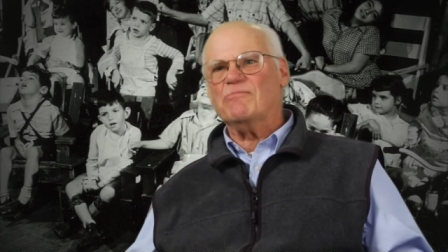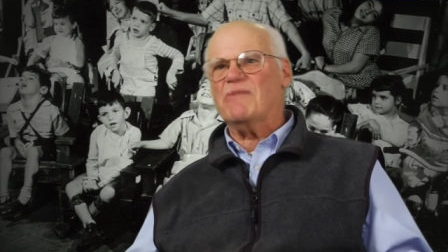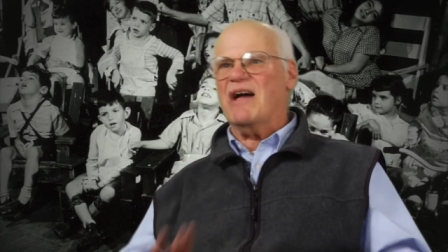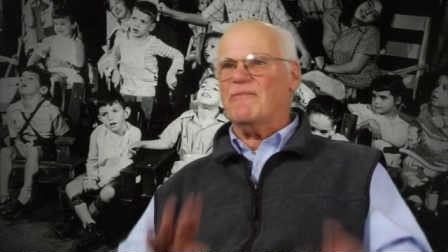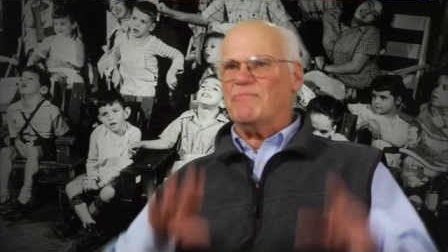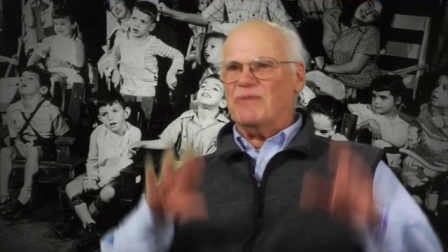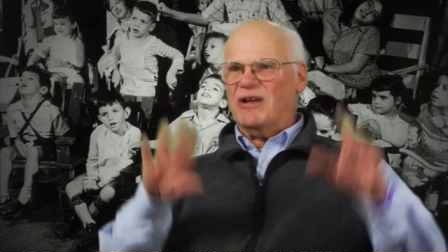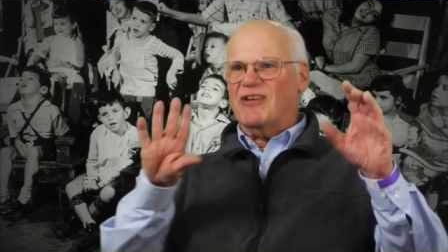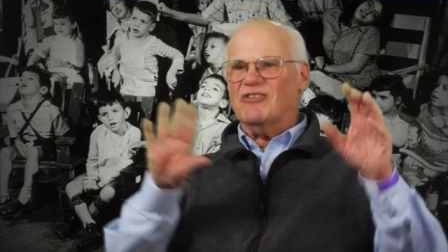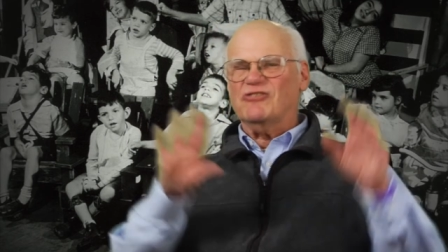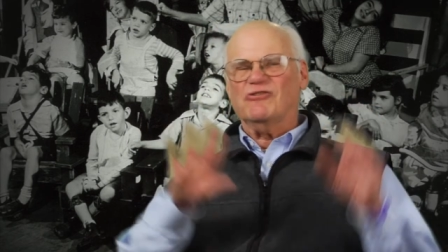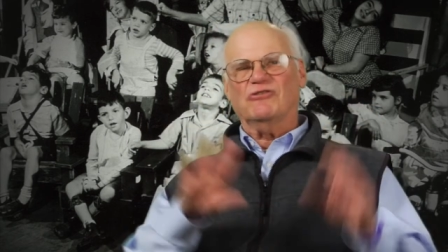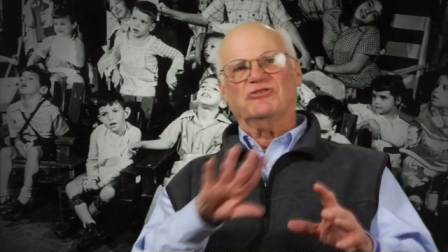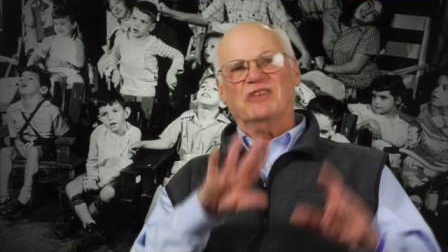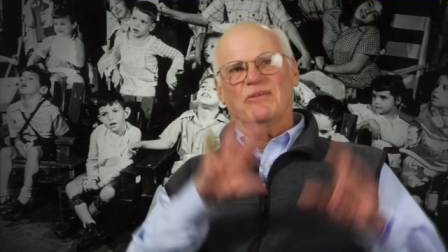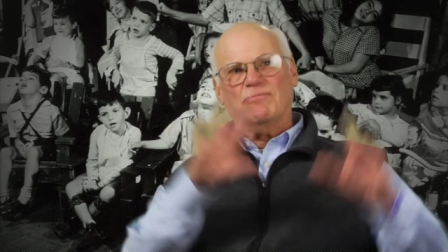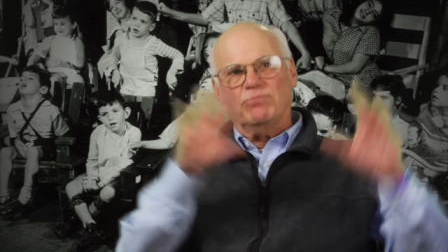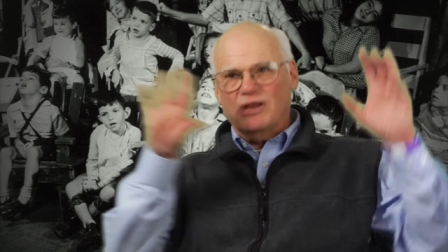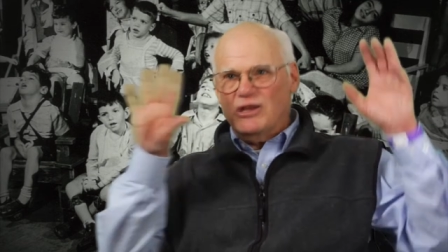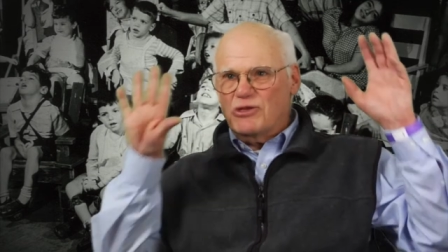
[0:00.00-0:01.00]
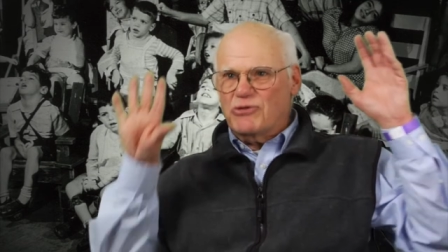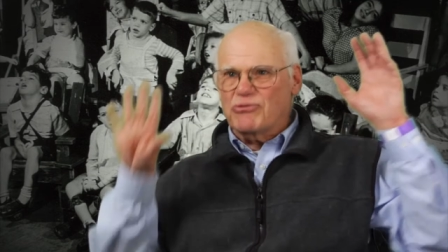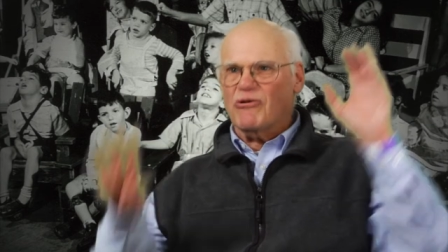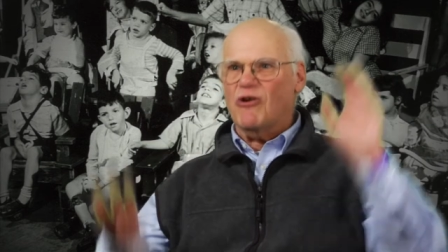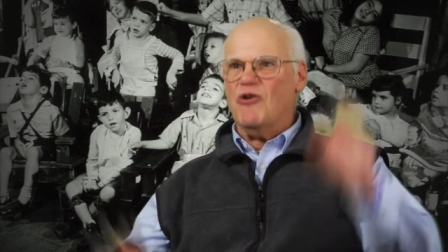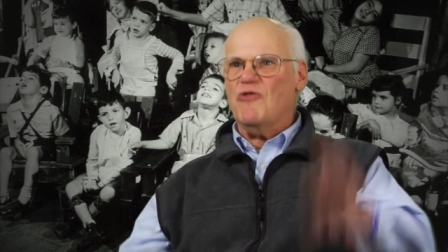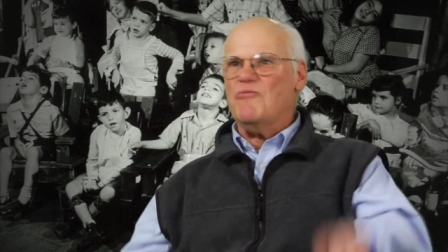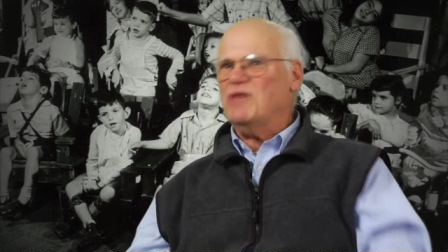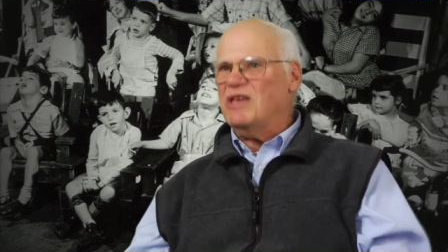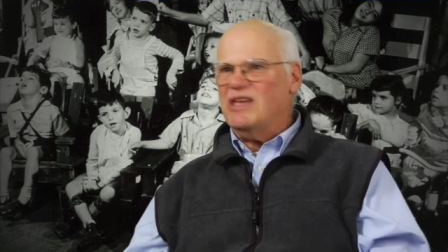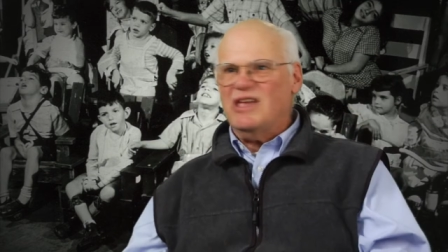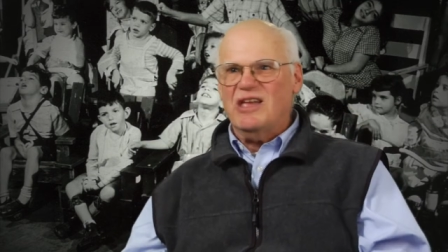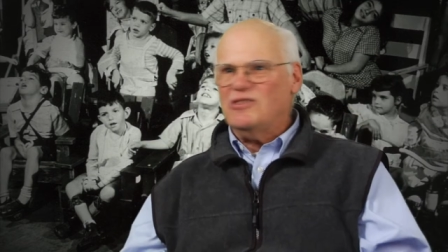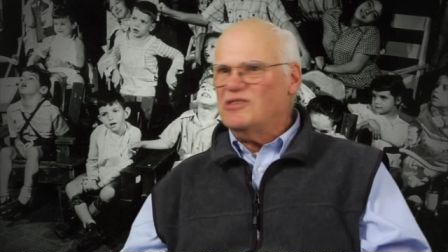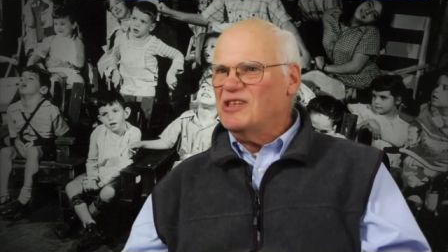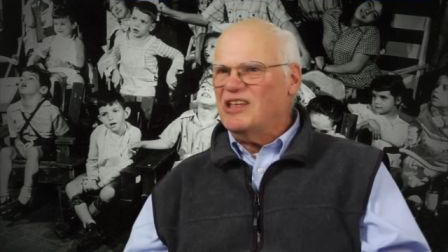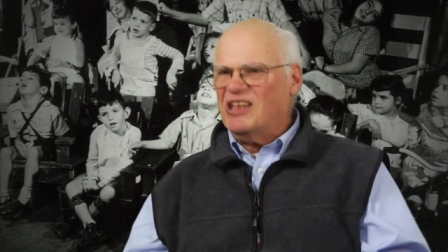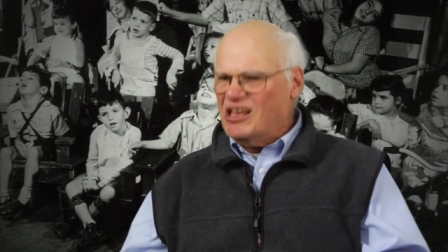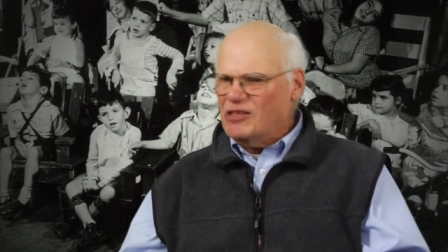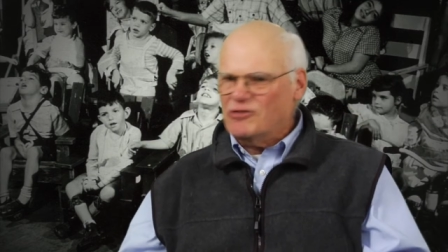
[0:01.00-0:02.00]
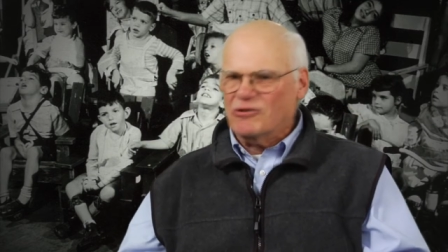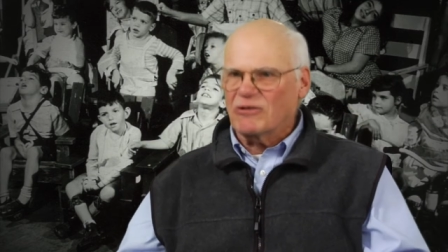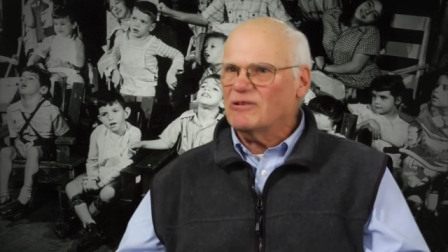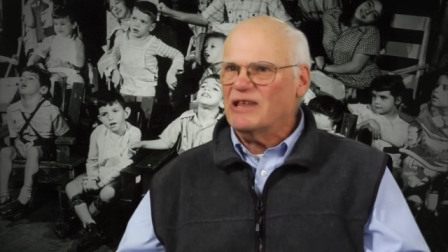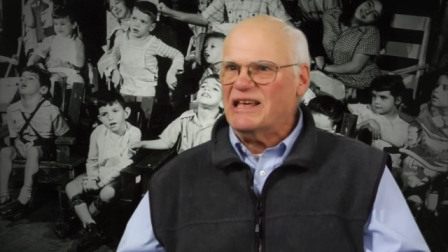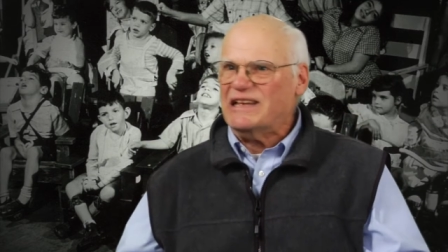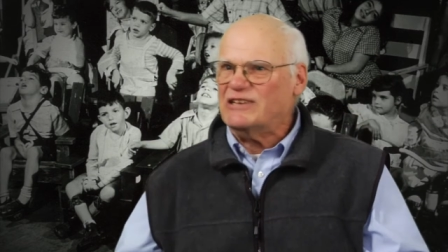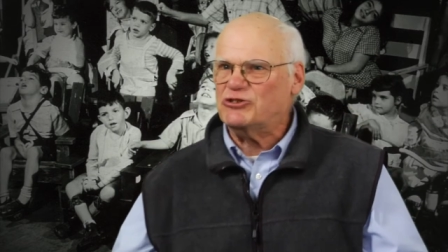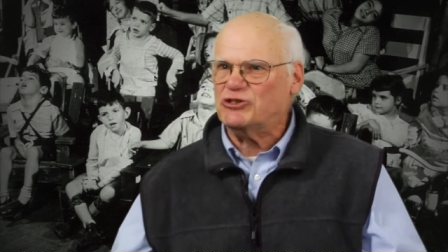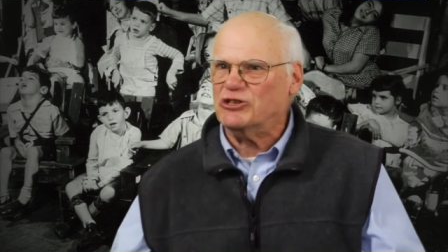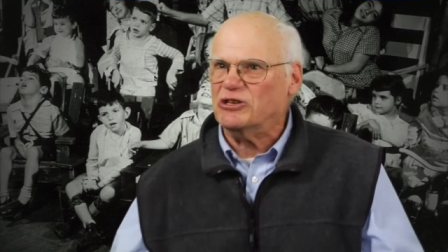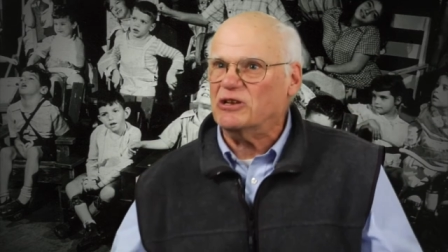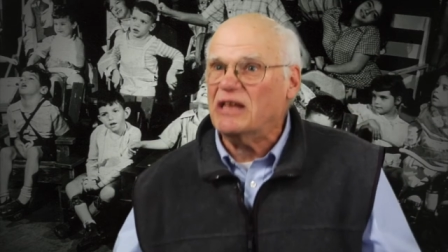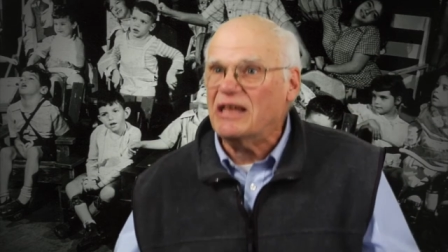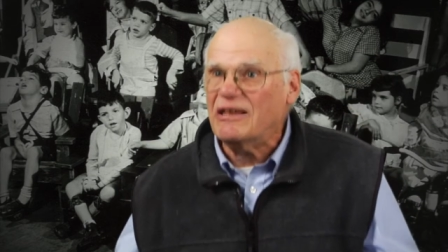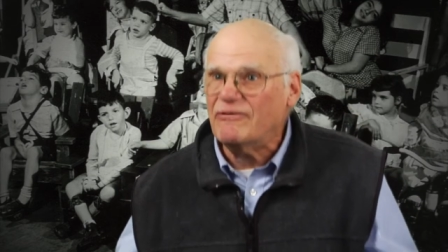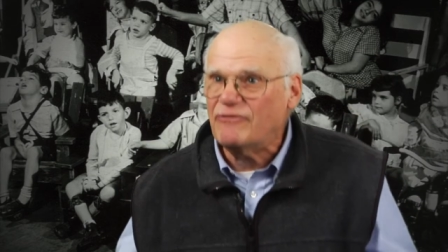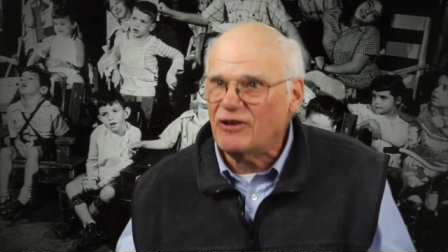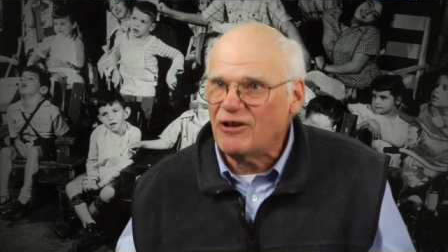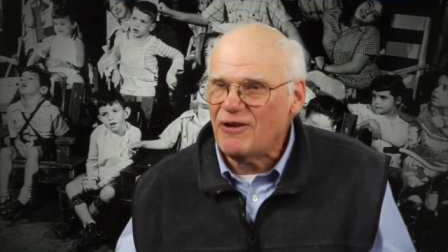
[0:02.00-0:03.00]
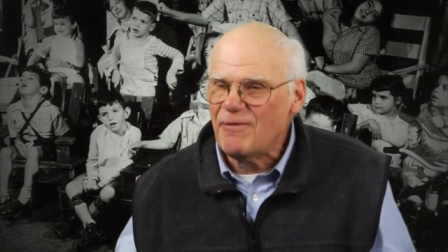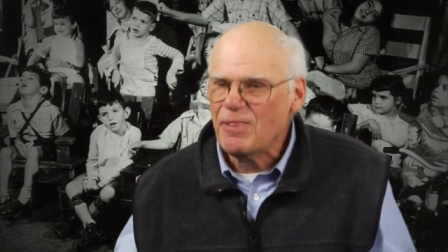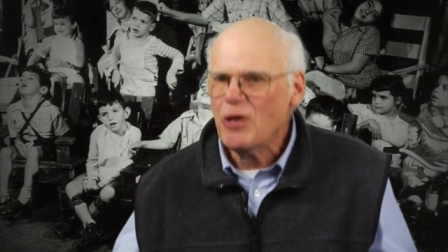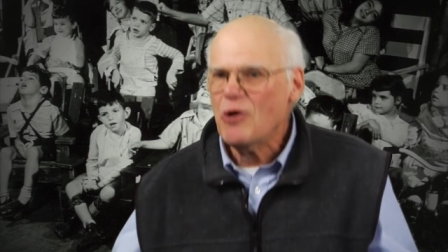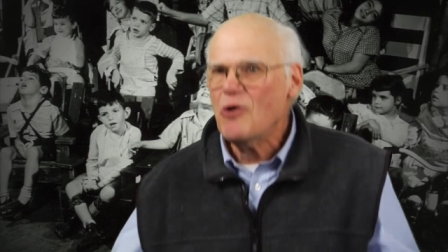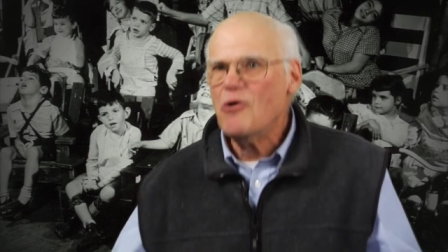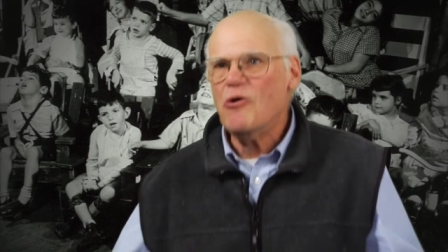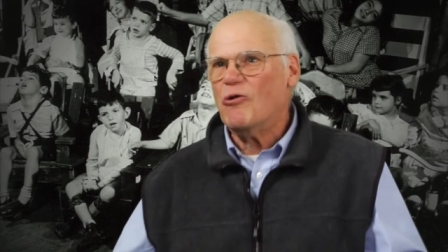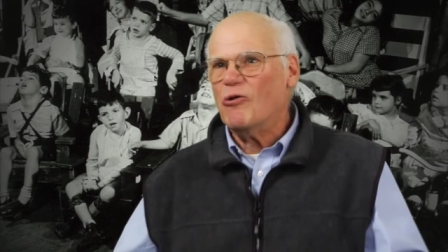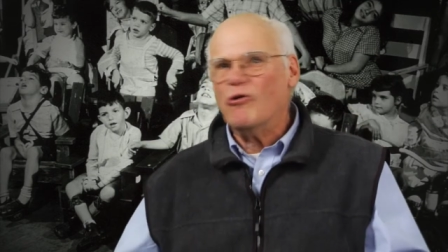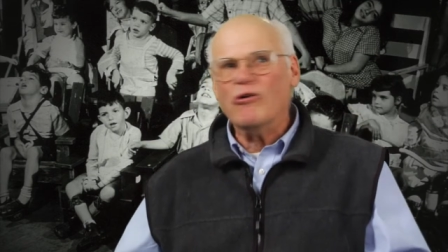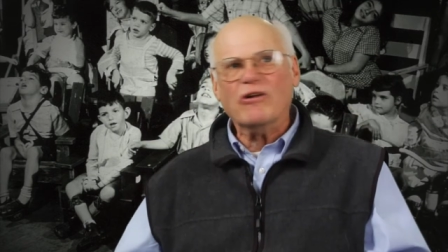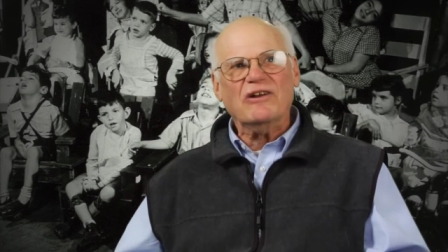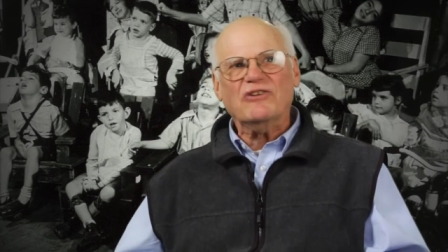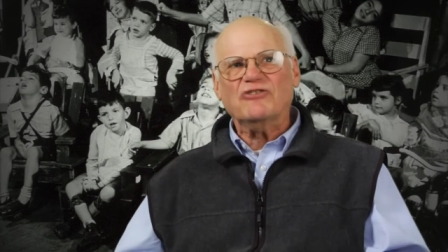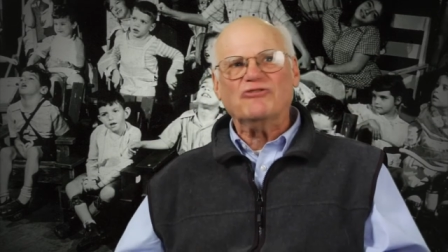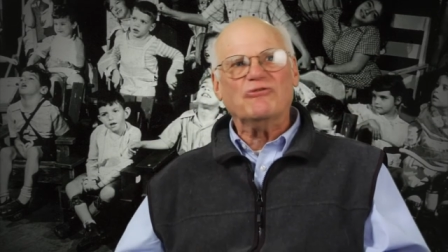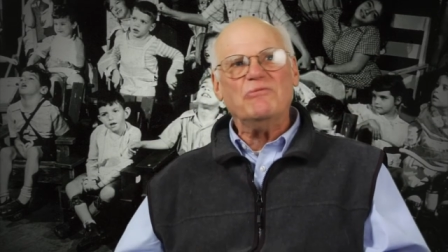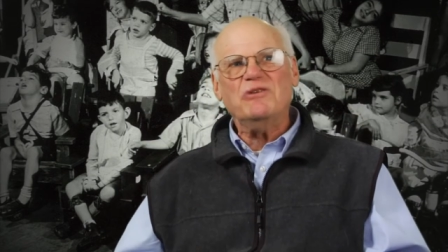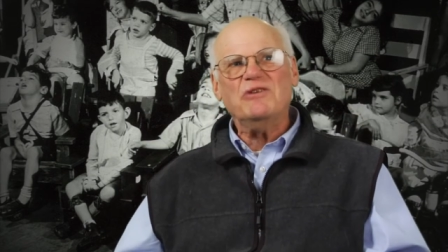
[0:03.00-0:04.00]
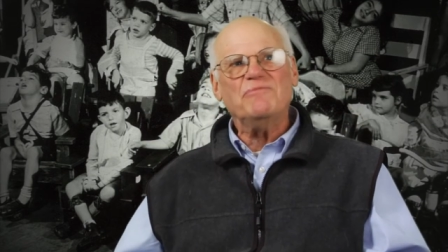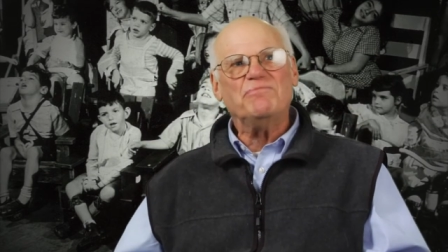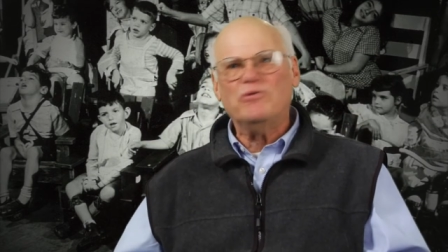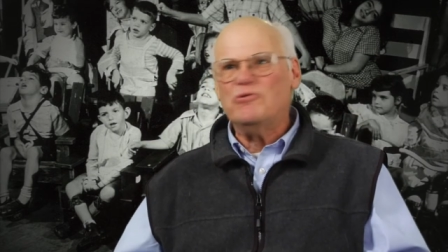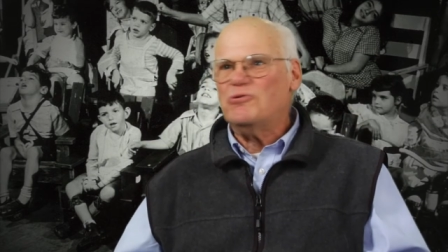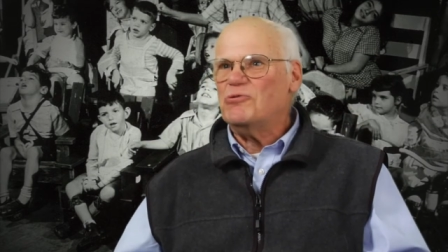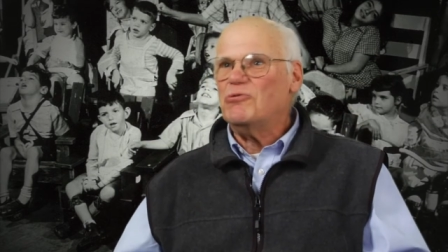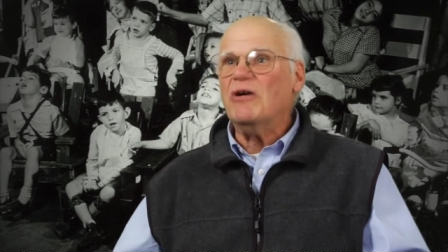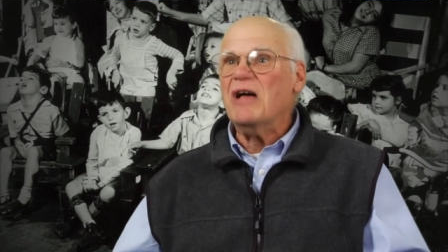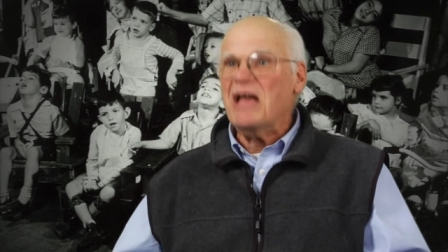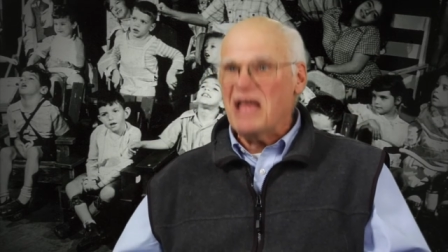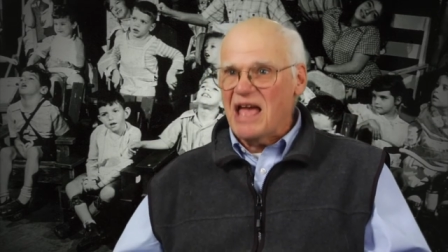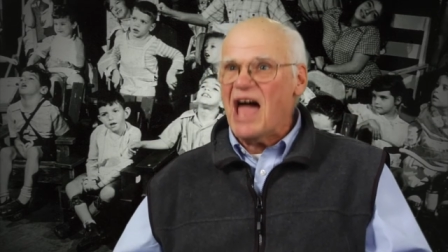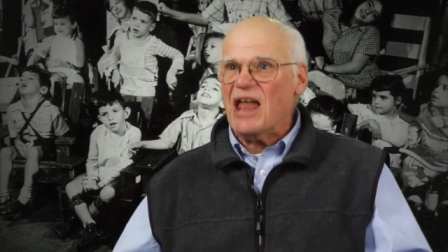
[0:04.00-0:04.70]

My parents would simply throw me in either Lake Geneva or in a swimming pool,